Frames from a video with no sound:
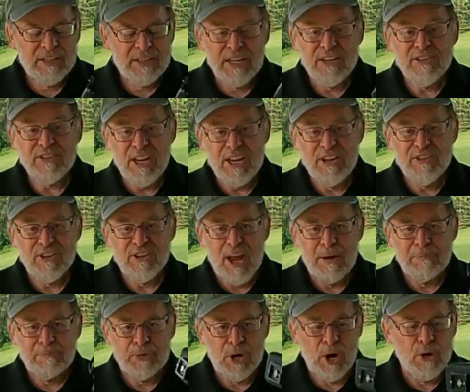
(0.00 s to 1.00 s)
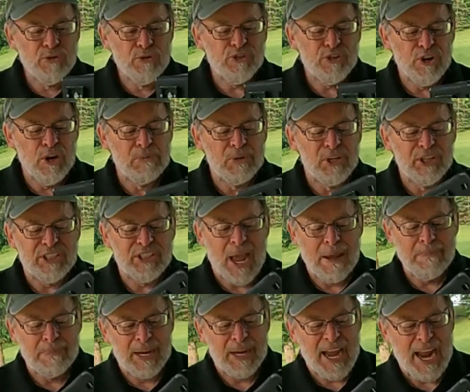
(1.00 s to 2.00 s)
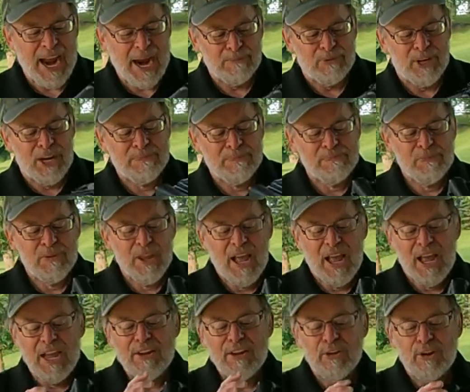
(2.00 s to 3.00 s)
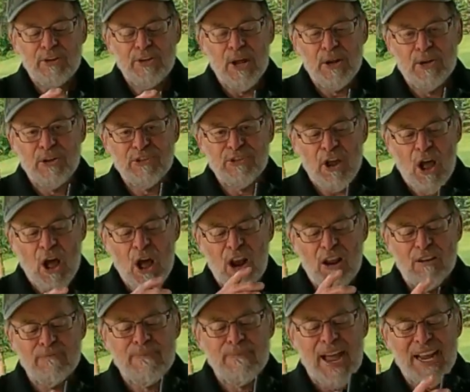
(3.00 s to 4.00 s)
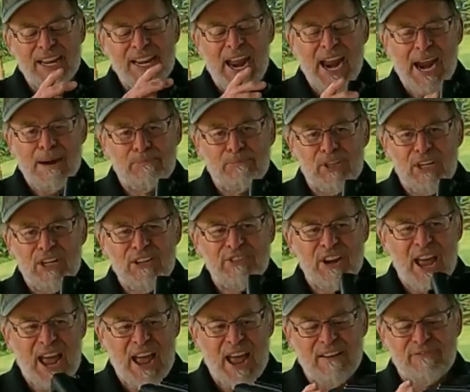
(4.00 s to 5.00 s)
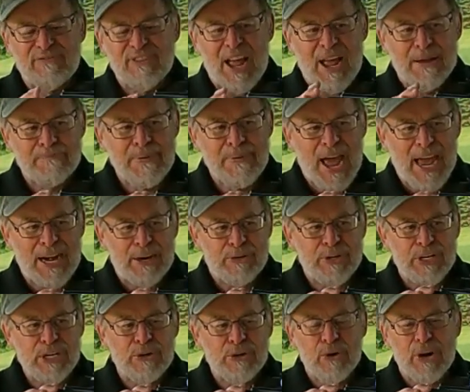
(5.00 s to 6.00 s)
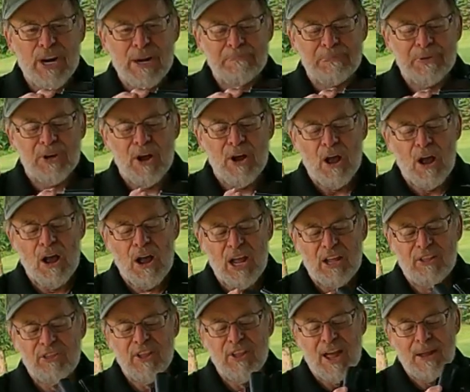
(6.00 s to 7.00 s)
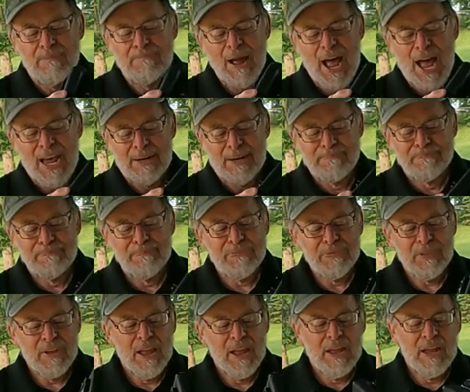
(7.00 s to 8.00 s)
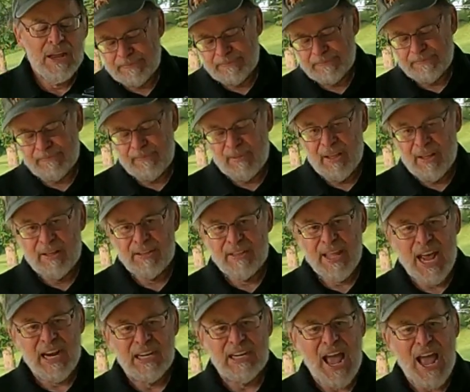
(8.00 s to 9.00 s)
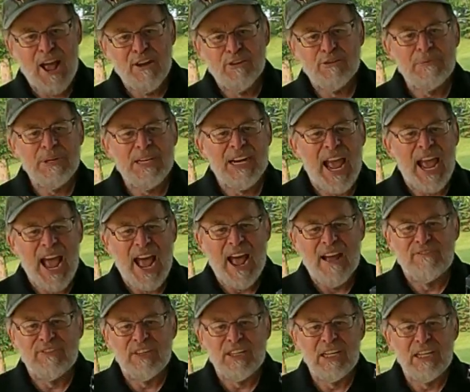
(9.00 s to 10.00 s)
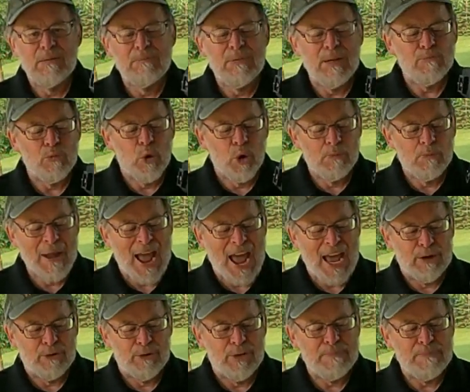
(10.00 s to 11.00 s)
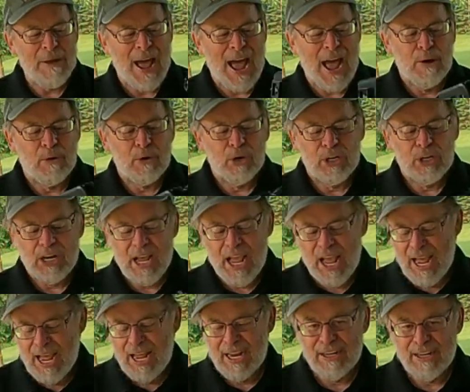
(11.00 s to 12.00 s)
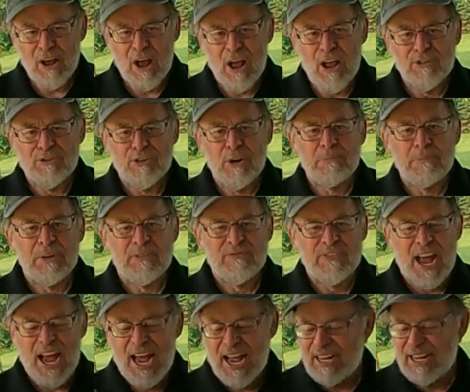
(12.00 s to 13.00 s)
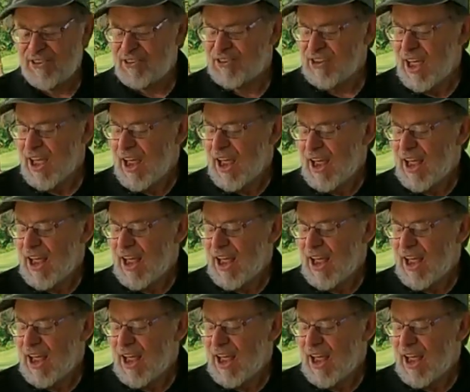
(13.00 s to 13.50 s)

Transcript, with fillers: This is a prosumer type of camera, and you'll notice all of my cameras have a battery grip on the bottom. That allows me to have a little bit more battery power and also provides